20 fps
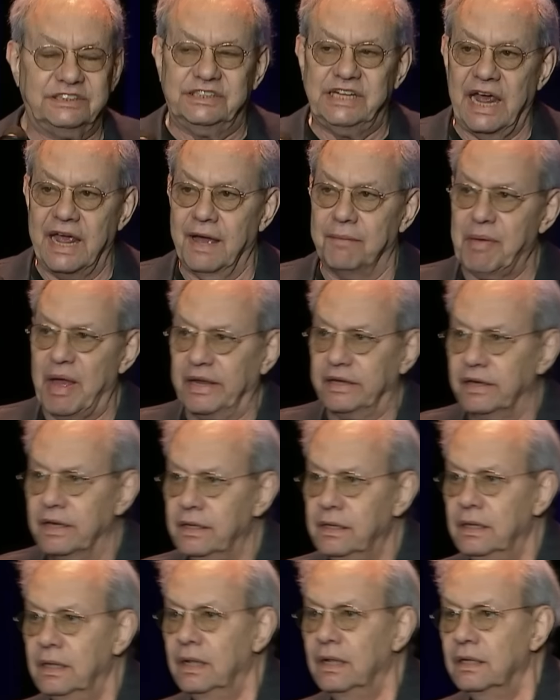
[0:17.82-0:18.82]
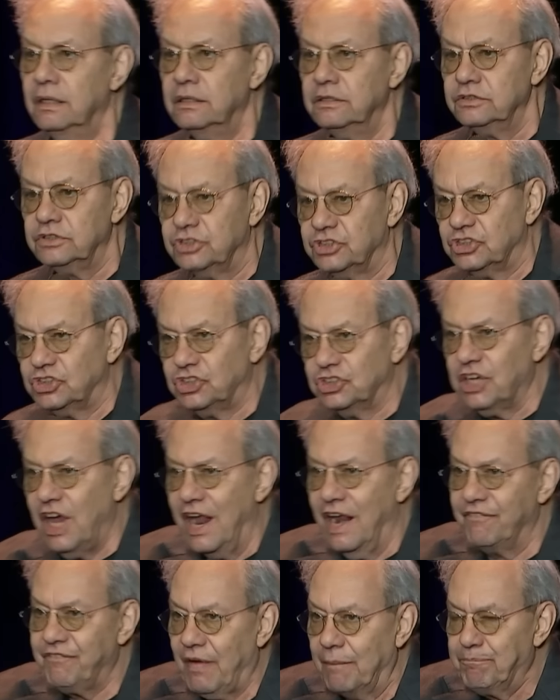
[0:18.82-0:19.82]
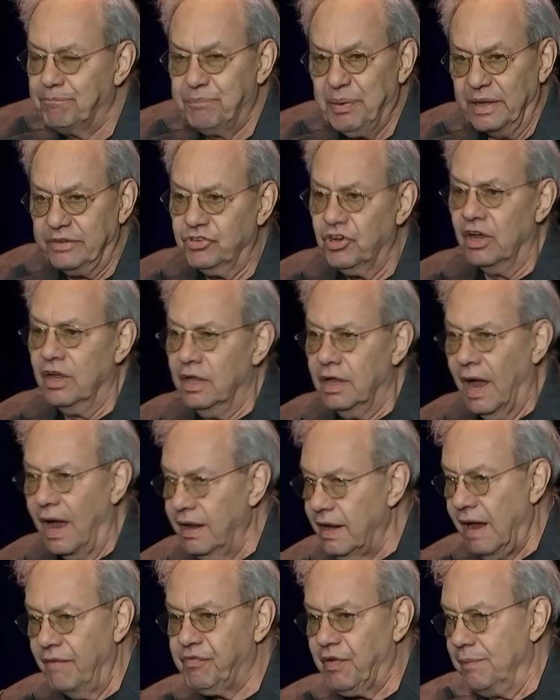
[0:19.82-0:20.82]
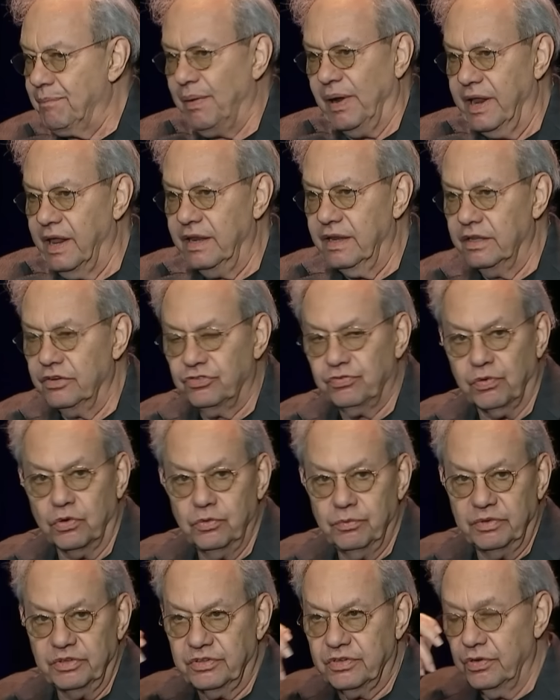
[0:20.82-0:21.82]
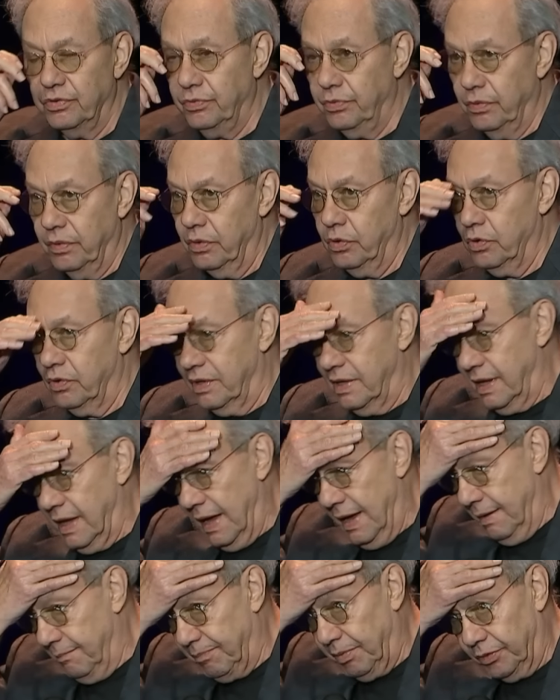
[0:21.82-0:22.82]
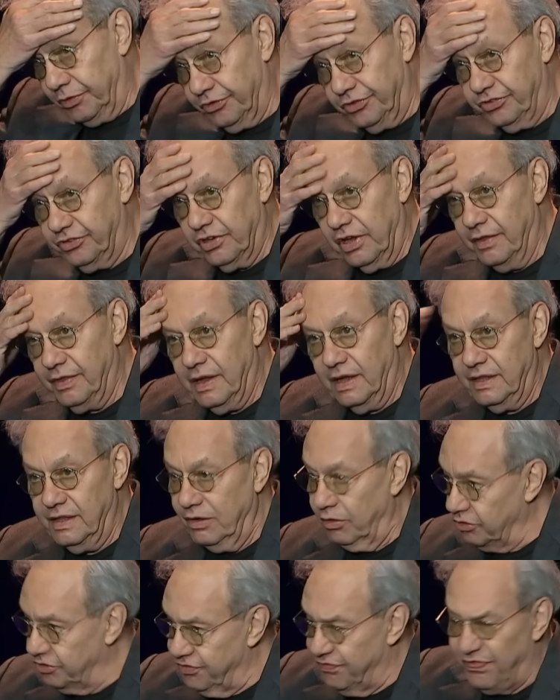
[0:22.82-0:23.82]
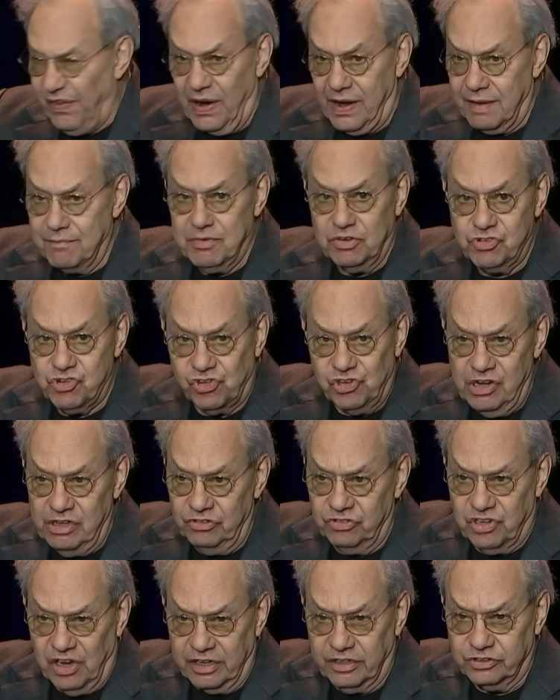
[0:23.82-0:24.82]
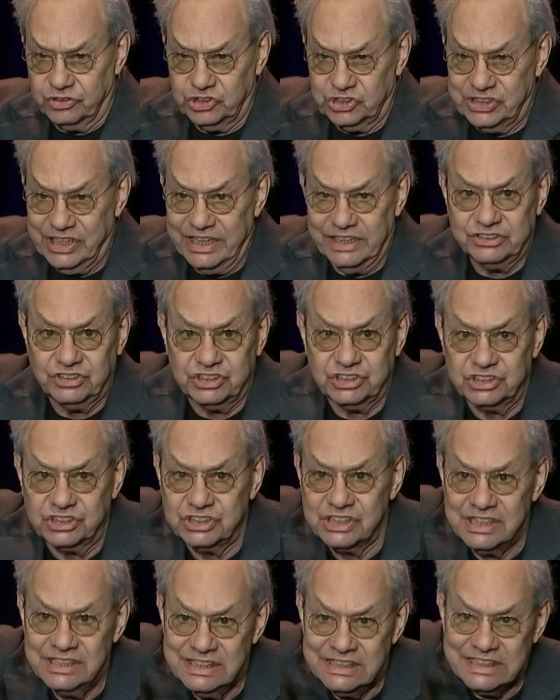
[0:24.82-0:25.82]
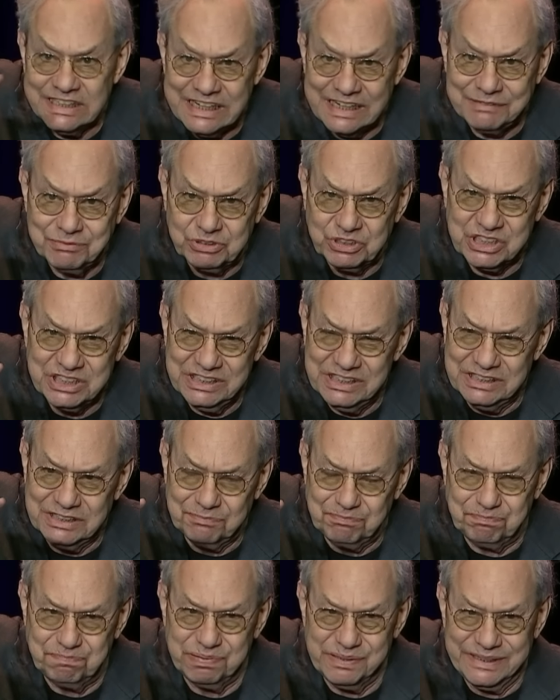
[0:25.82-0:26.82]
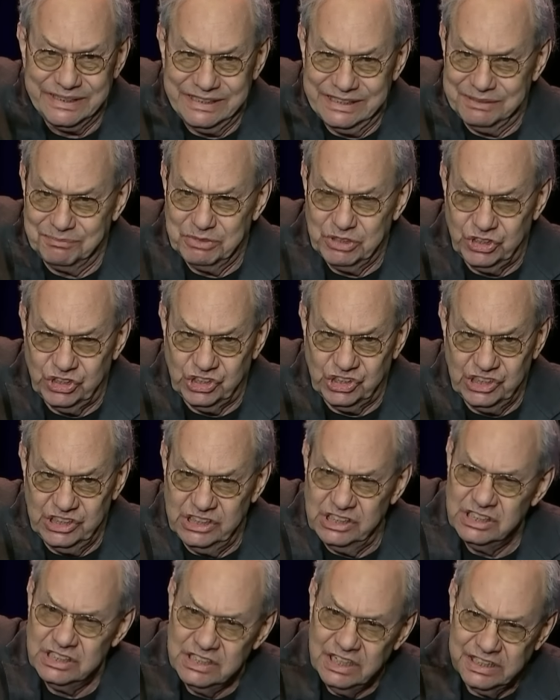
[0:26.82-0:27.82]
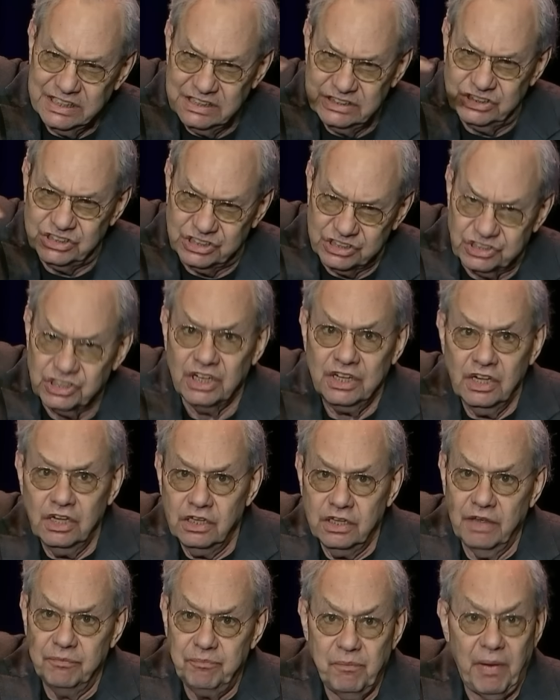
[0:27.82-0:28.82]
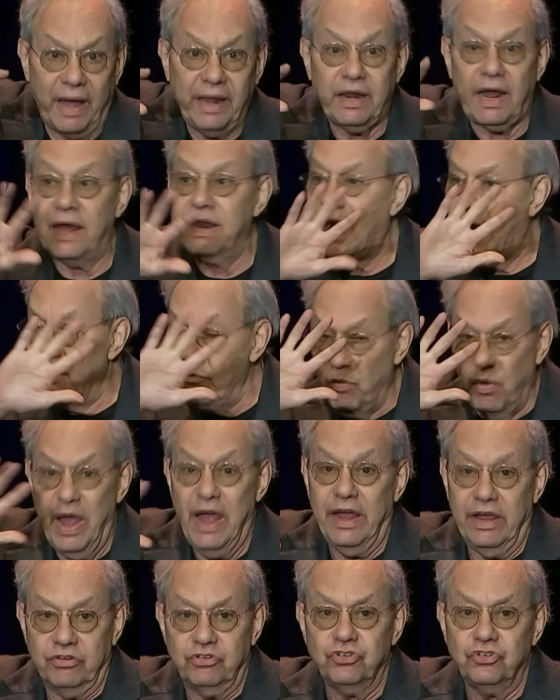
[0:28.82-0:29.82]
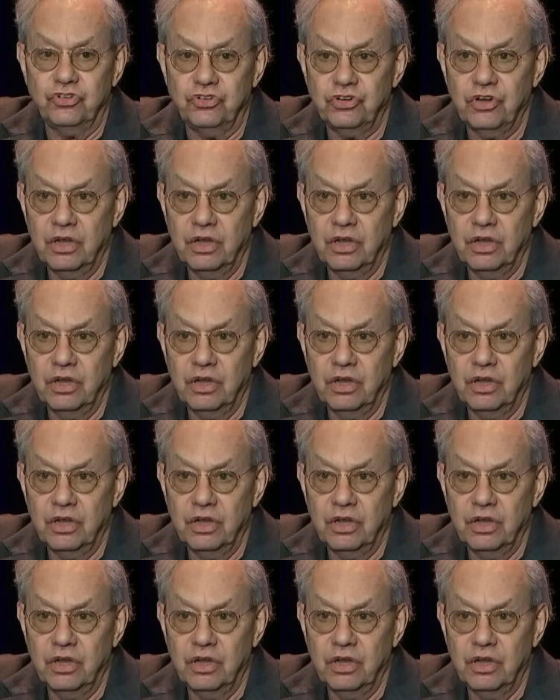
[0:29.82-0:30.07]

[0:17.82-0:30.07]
damn it. Son of a bitch. And everybody in this room who, who gambles uh, in those fucking machines understands this. I'm sitting there playing a machine, and it's just, it might, and I wish